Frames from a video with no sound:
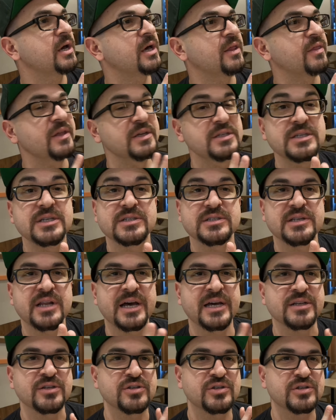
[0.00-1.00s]
This is
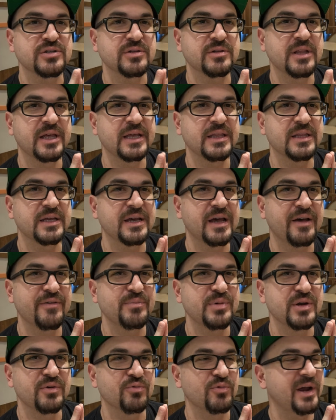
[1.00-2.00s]
nice. Lately I've
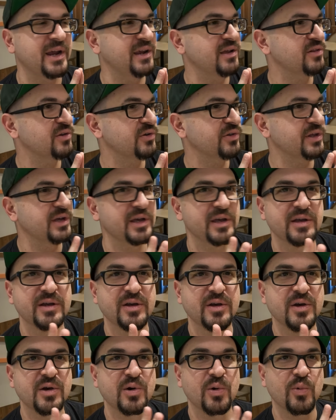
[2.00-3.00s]
been regularly
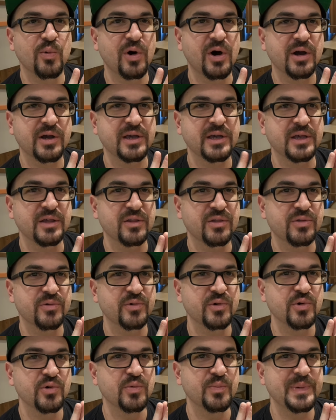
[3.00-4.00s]
walking
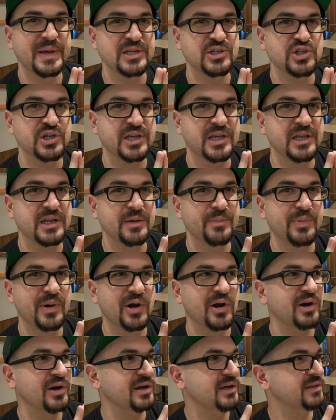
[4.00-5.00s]
through Benjakitti
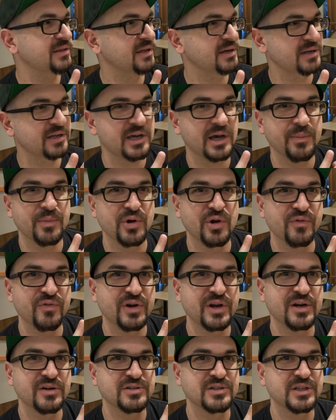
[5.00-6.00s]
Park and then coming over
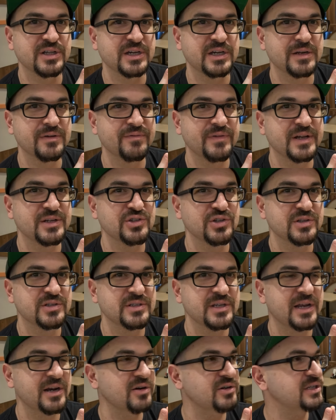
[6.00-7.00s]
here to the convention
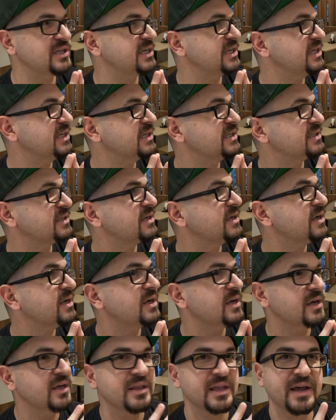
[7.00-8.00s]
center to eat.
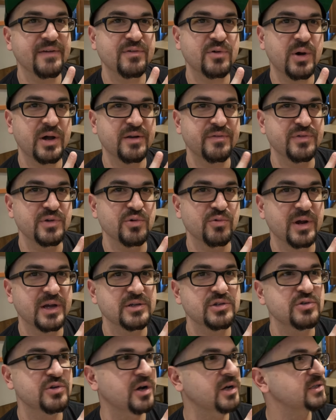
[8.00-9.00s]
They have quite a few
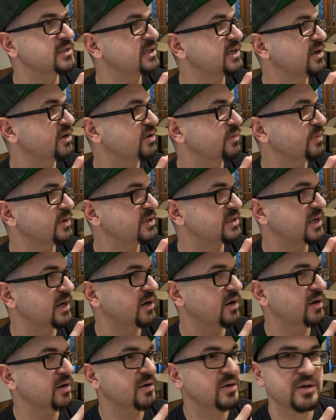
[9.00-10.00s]
restaurants here, but
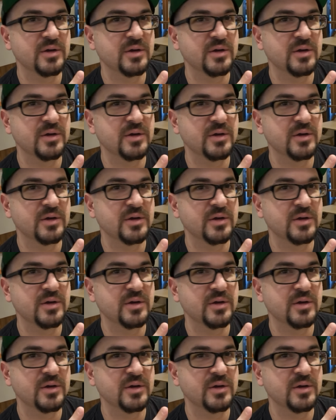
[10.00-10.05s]
they're